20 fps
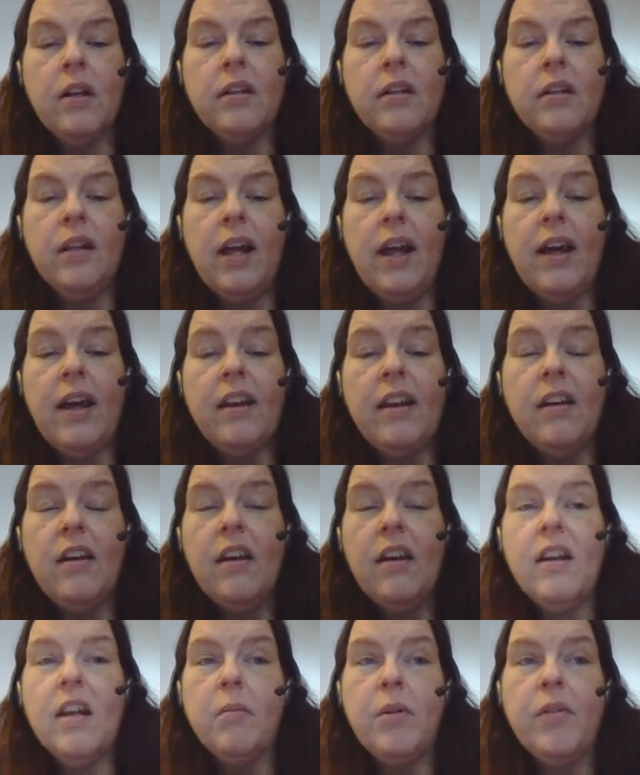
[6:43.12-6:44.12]
Lead
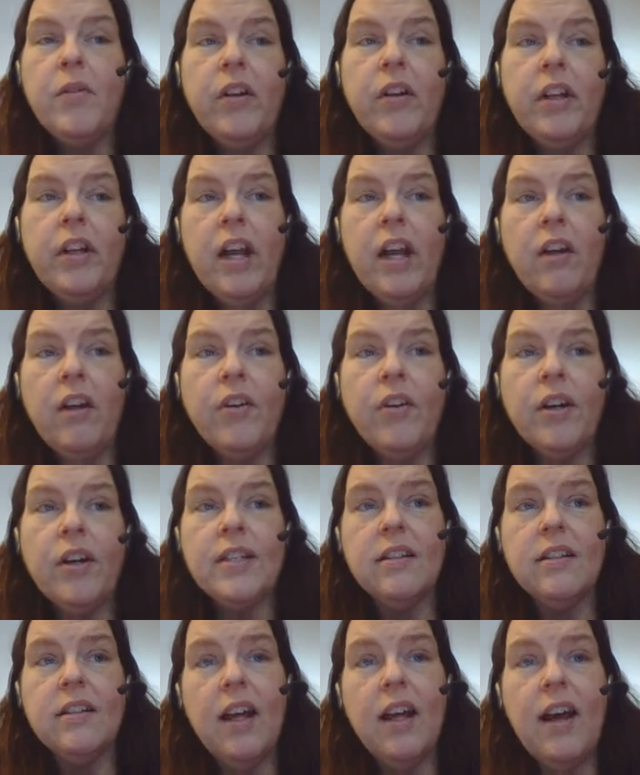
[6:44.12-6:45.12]
and be really careful
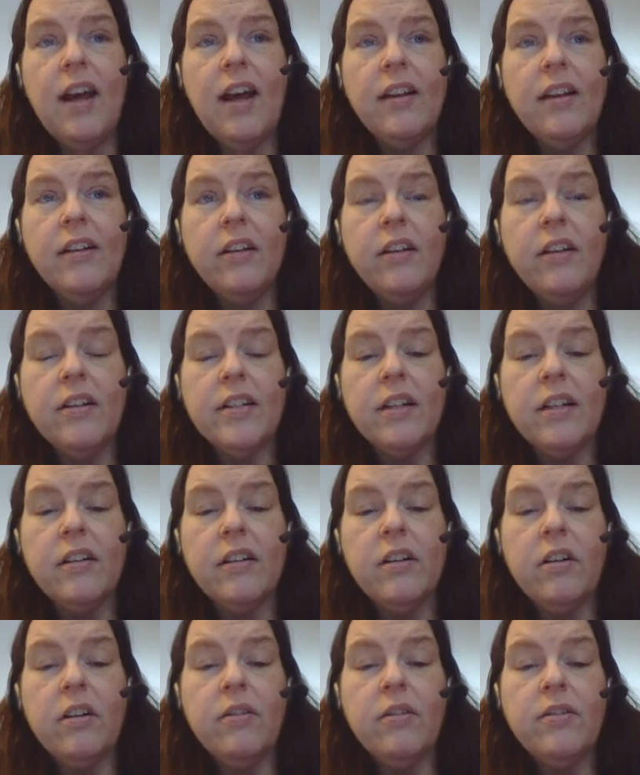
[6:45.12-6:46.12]
because lead looks a
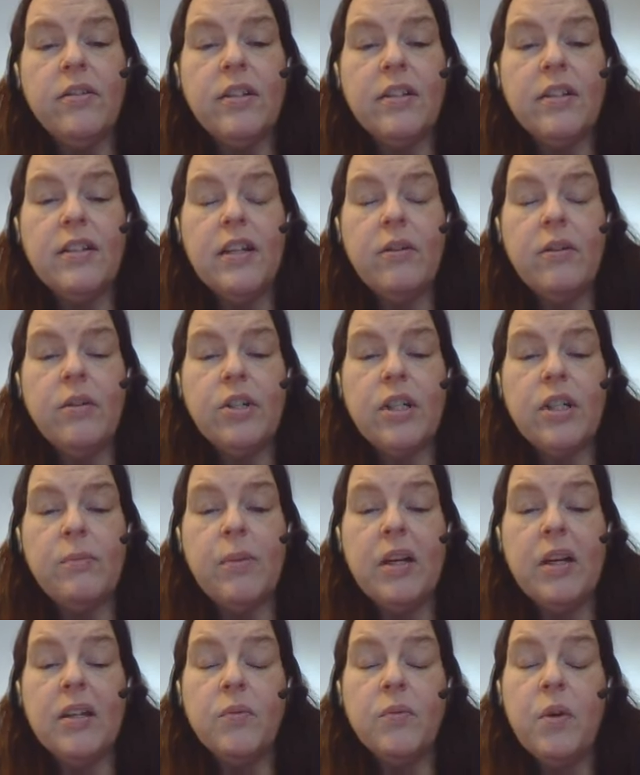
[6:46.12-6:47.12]
little
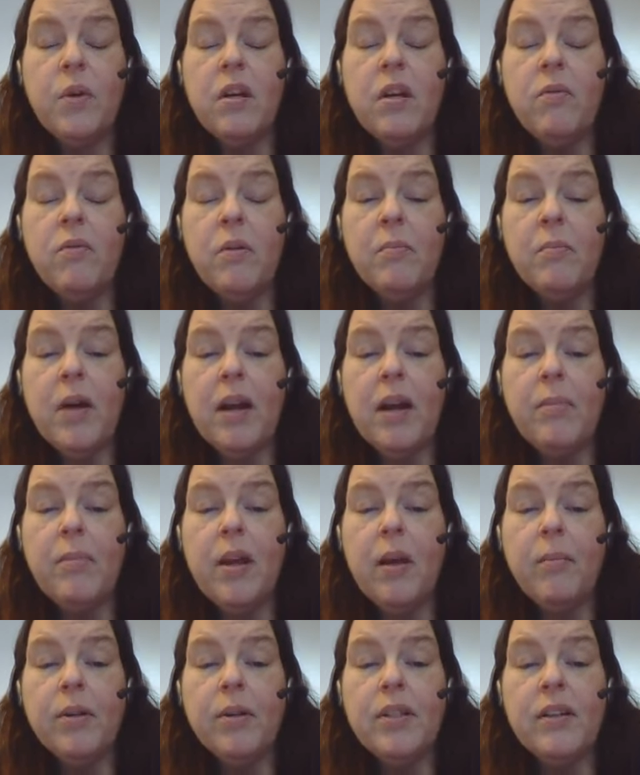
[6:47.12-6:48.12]
distinguishing because we, we might
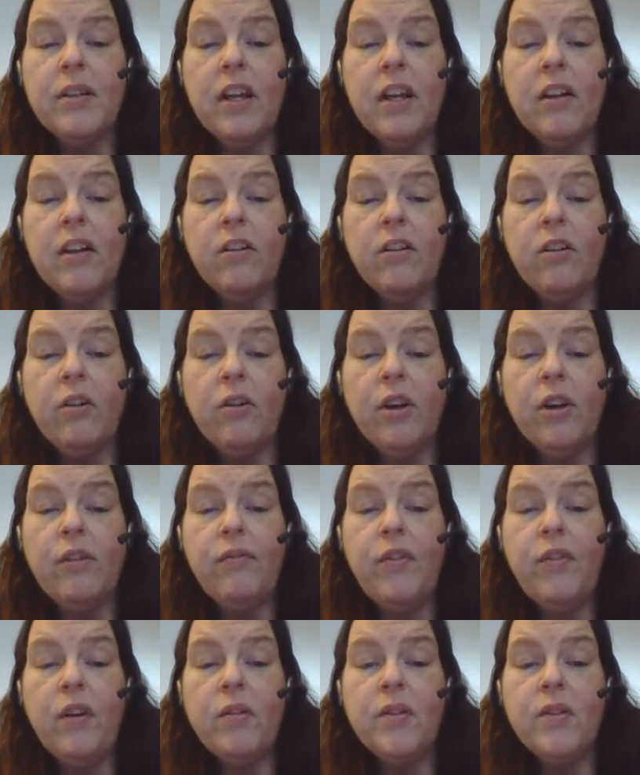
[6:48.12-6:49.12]
be able to get it a little
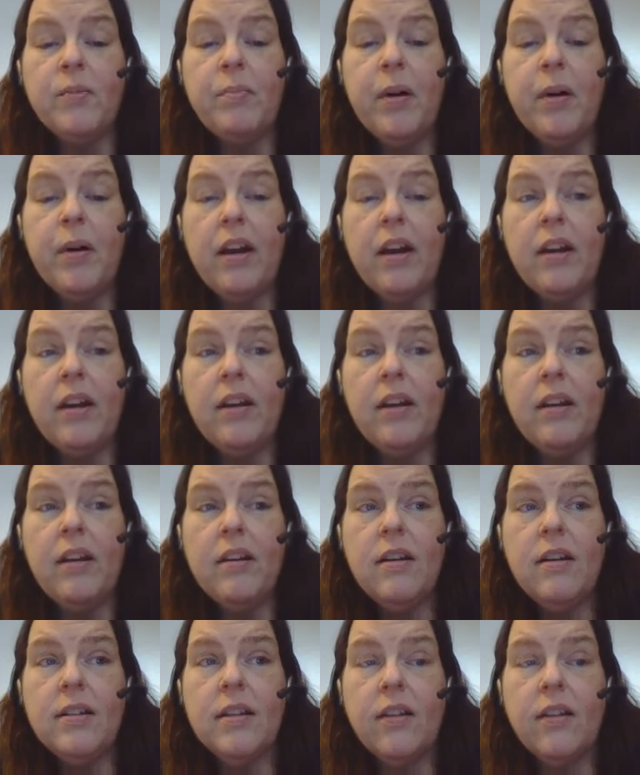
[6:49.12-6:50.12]
confused, but it
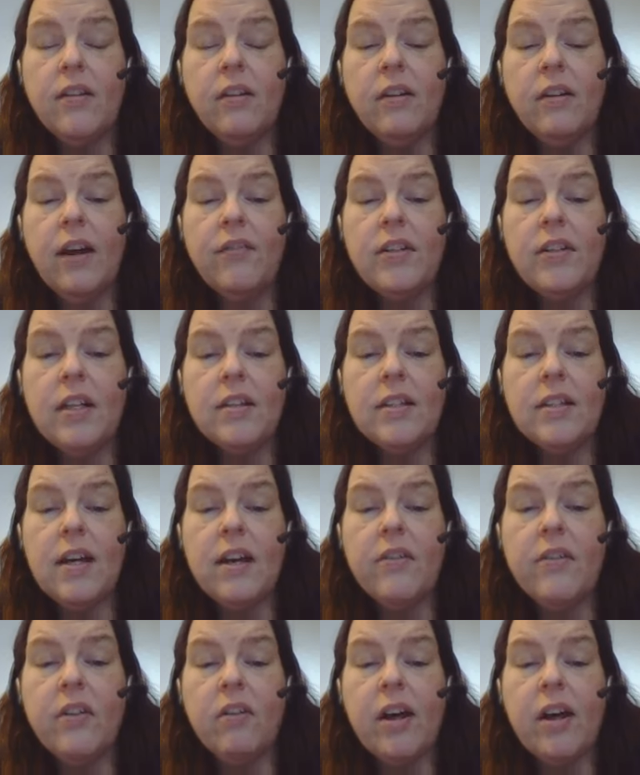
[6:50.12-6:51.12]
is on the left-hand
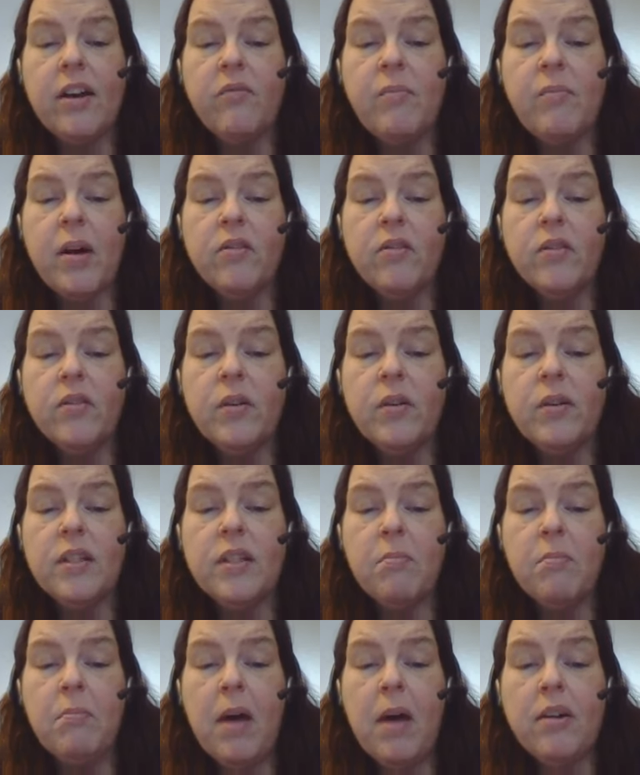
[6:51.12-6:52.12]
side of the line of metals, so
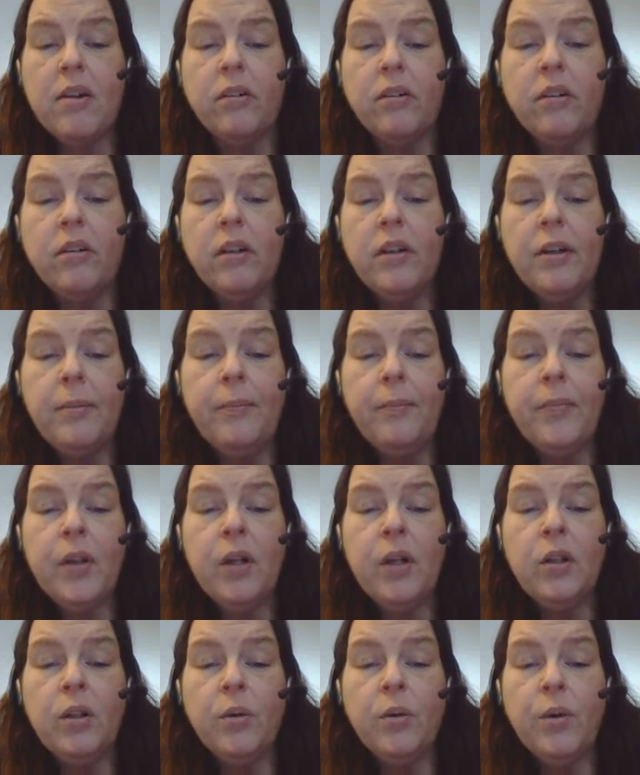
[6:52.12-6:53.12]
it's a metal.
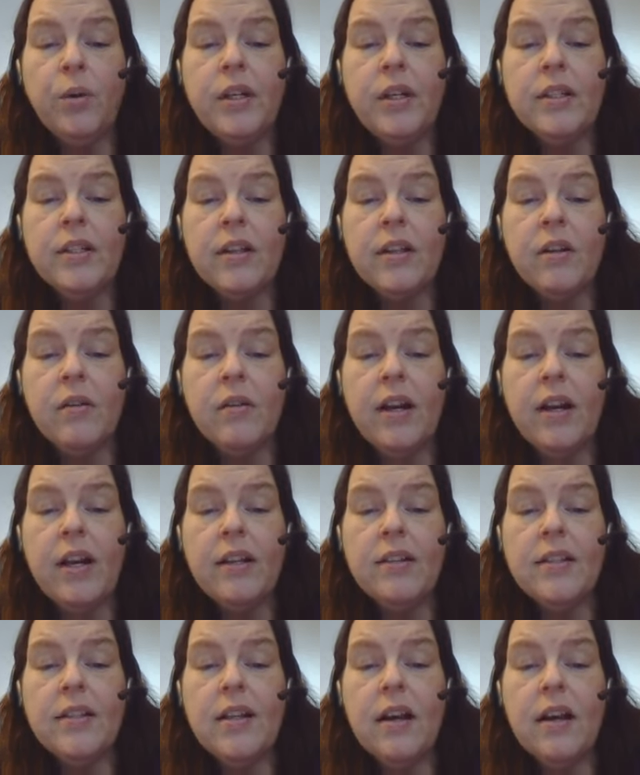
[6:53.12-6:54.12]
Chlorine is on the
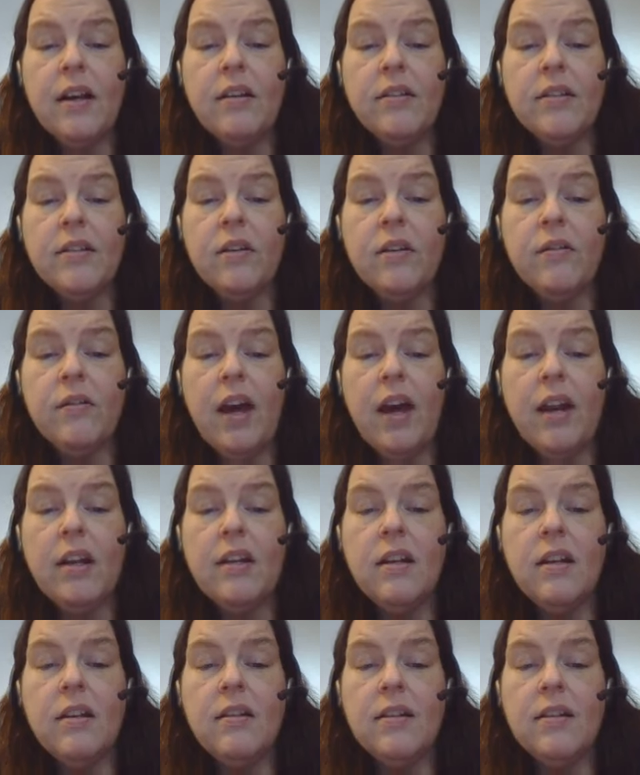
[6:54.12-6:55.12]
right-hand side, so
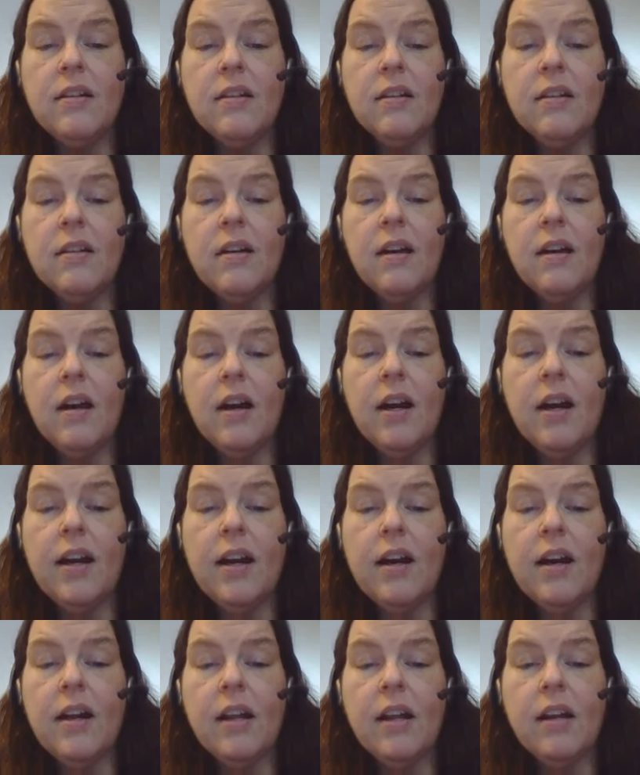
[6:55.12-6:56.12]
that is
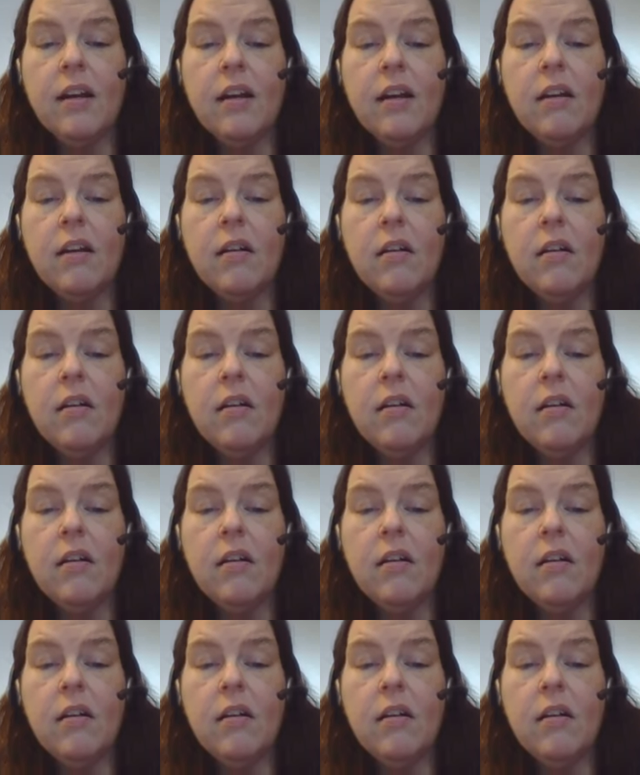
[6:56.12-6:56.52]
ionic.